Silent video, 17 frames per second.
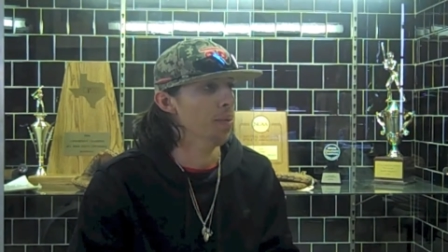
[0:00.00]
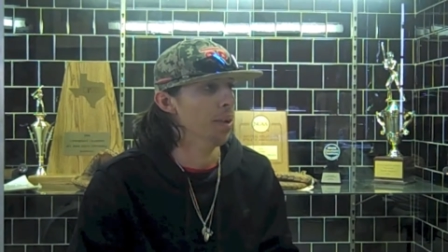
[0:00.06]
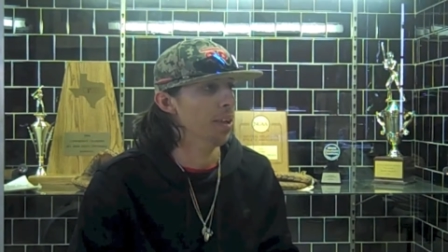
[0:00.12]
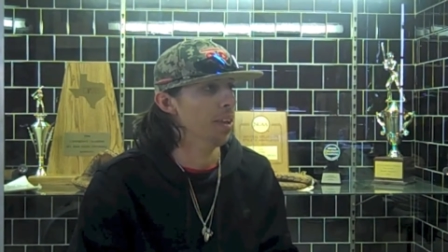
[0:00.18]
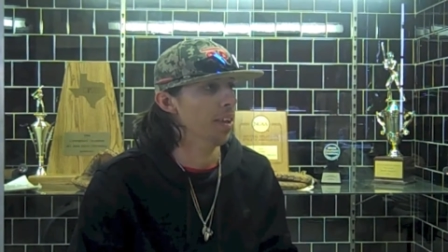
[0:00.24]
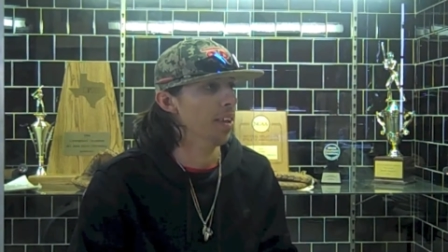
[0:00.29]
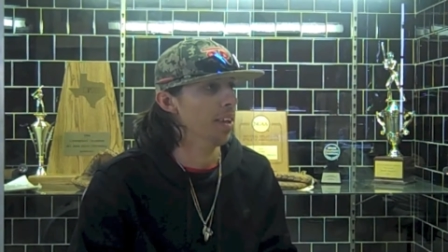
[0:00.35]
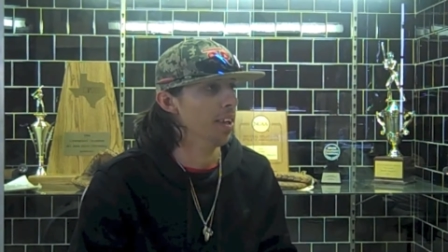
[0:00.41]

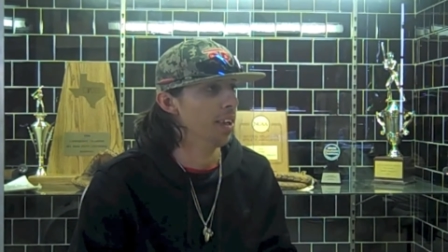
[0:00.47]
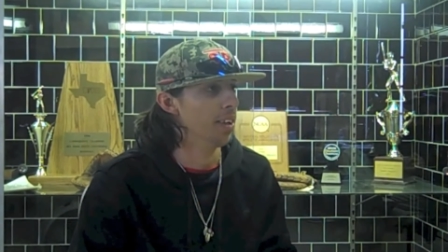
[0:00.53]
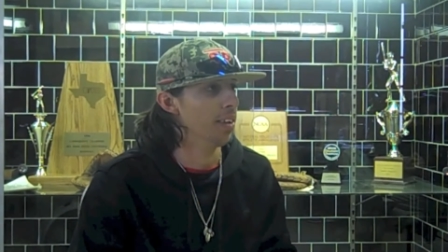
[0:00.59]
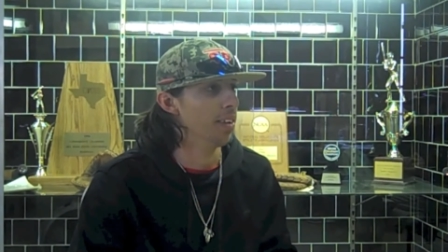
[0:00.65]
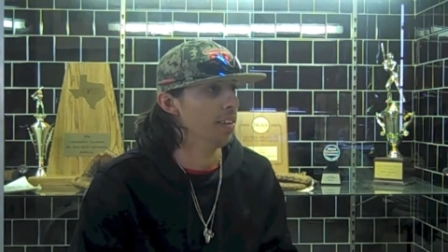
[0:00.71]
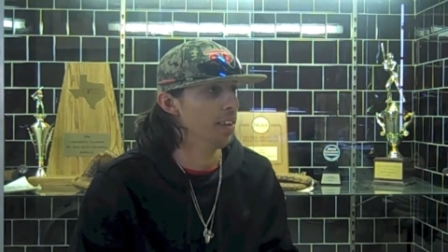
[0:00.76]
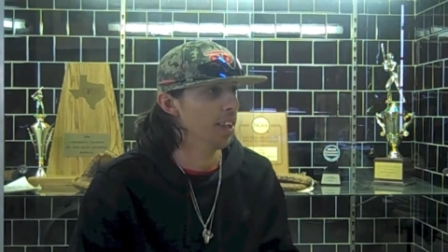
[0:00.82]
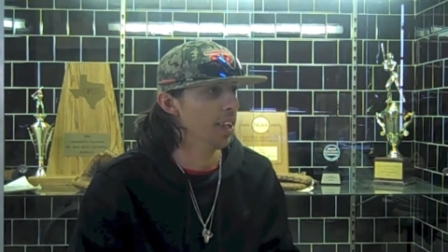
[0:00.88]
win the thing,
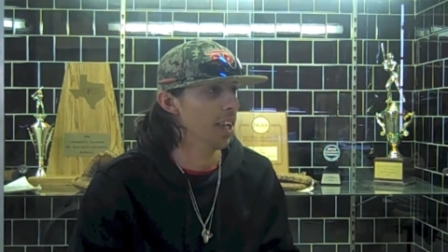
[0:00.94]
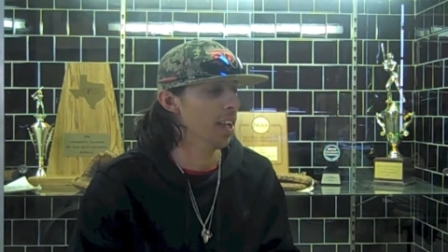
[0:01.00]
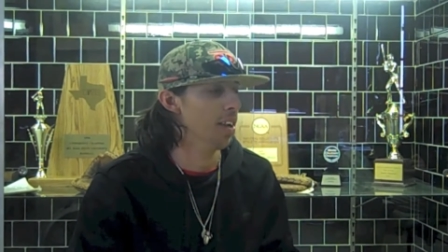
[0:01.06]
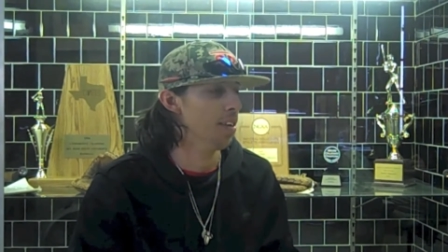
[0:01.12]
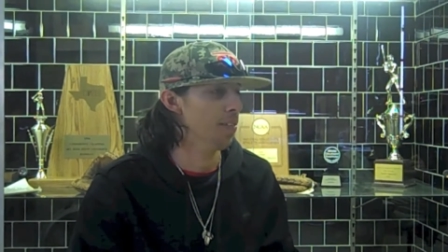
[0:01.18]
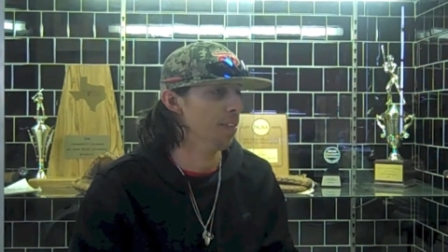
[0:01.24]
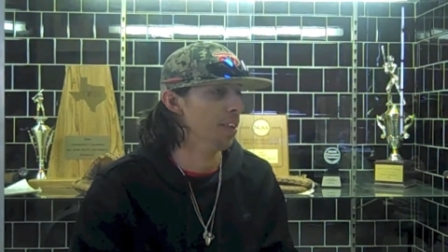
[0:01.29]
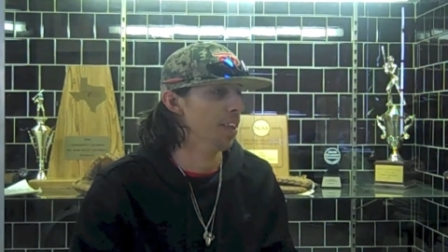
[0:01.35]
because I
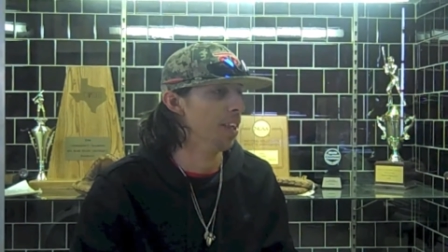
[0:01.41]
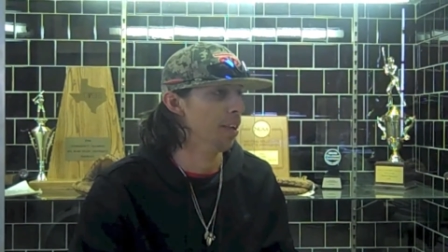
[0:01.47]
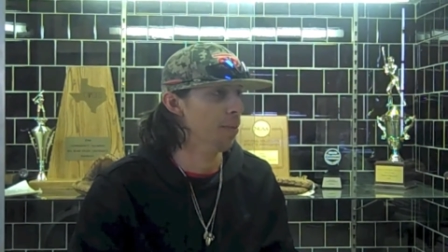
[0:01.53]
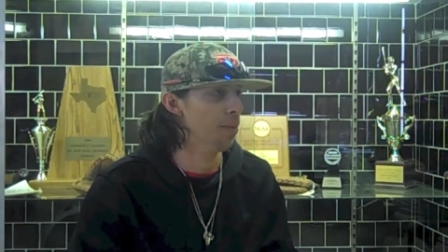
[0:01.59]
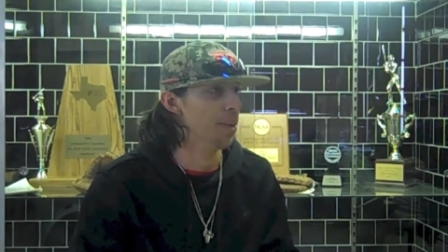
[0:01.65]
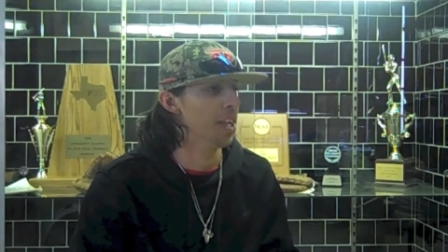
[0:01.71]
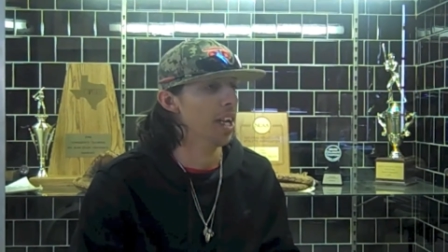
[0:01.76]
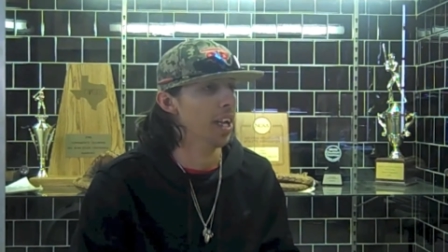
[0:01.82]
definitely
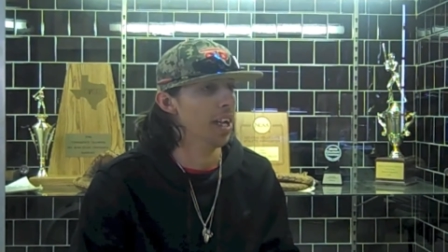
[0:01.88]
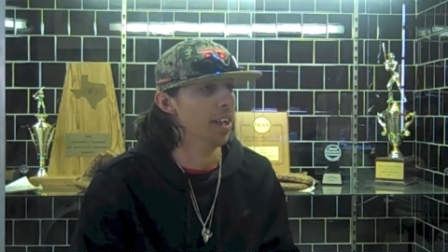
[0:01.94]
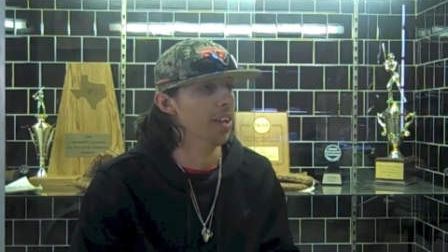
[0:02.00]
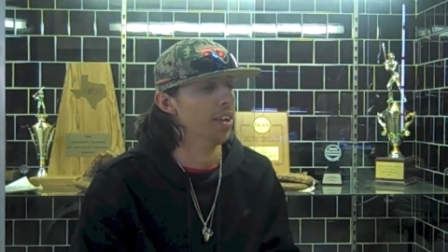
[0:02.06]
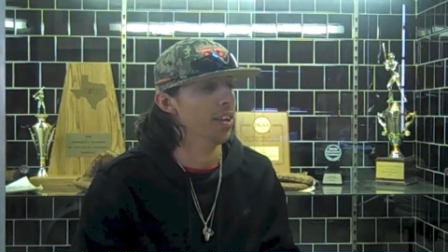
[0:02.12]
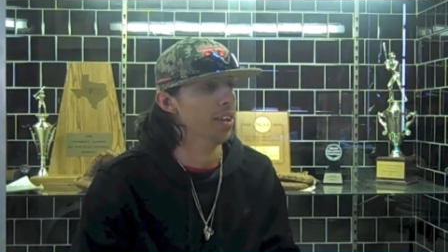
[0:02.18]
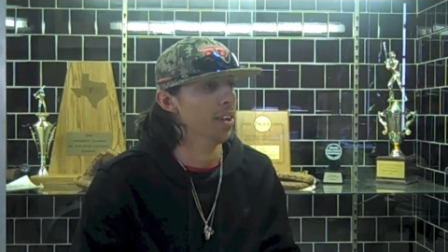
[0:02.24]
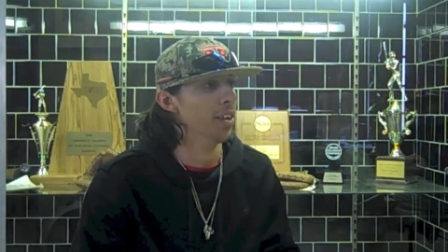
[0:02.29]
think we can
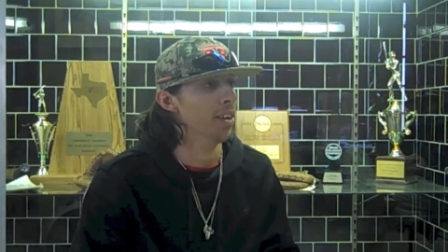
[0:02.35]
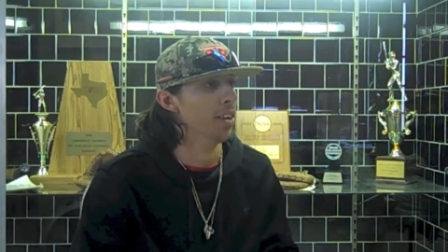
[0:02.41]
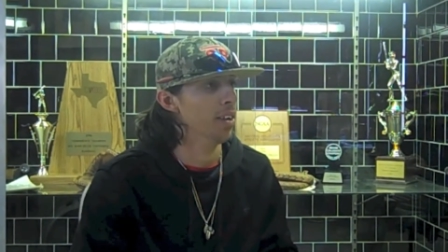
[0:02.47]
this year.